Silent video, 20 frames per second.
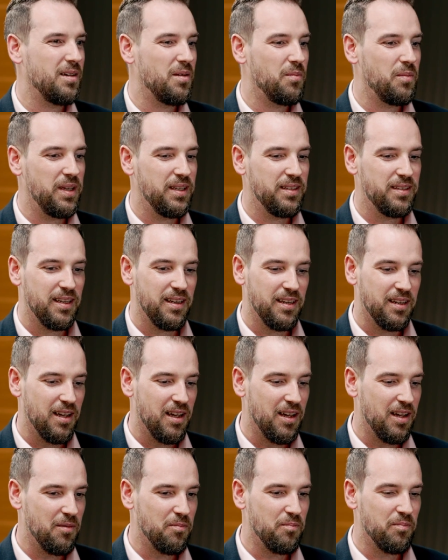Amazing.
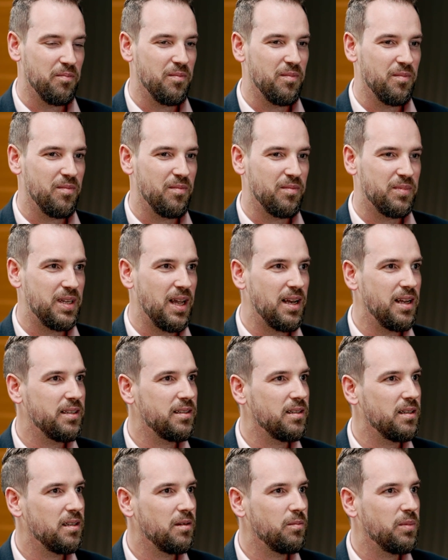Um, tell us
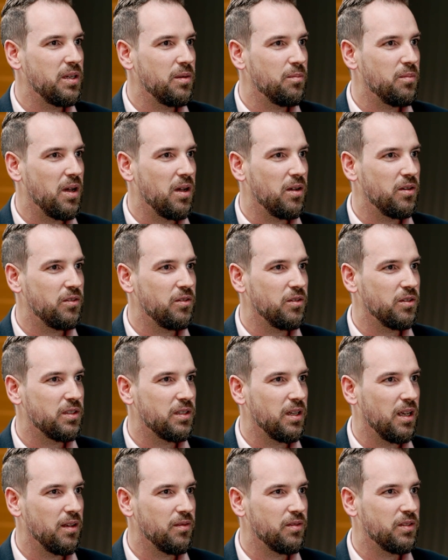a little bit about
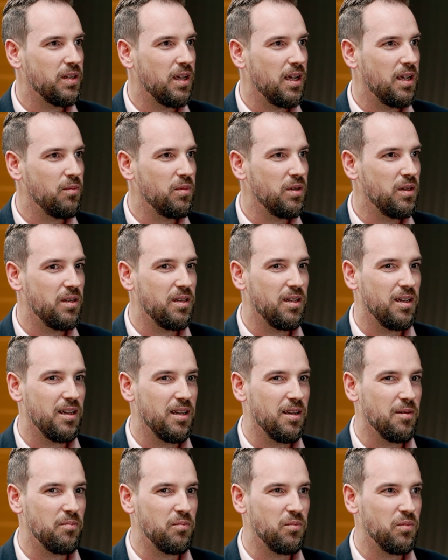yourself, Simon.
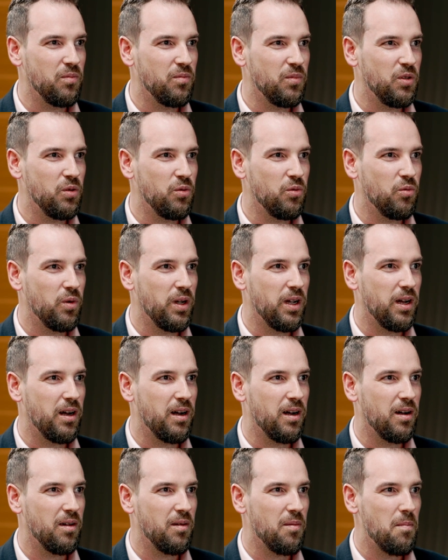Um, you
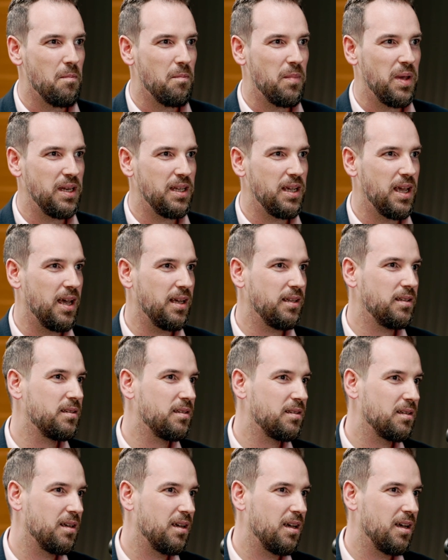wear many
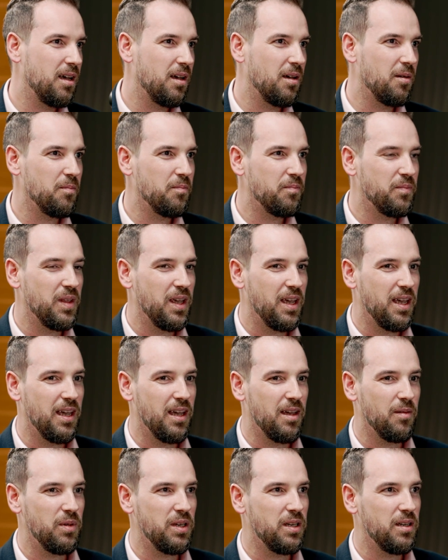hats um,
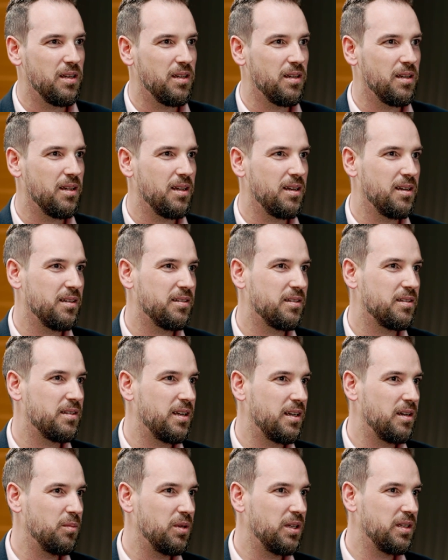um, in, the, in the
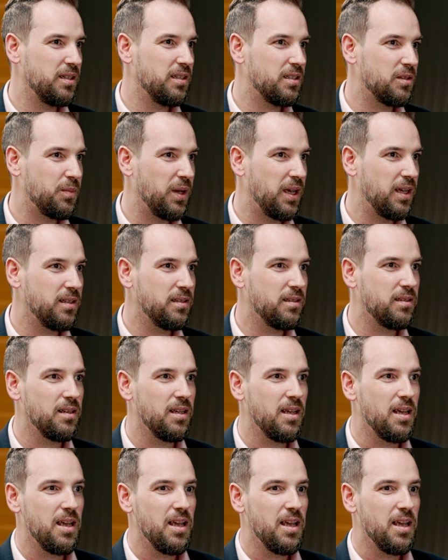sustainability space.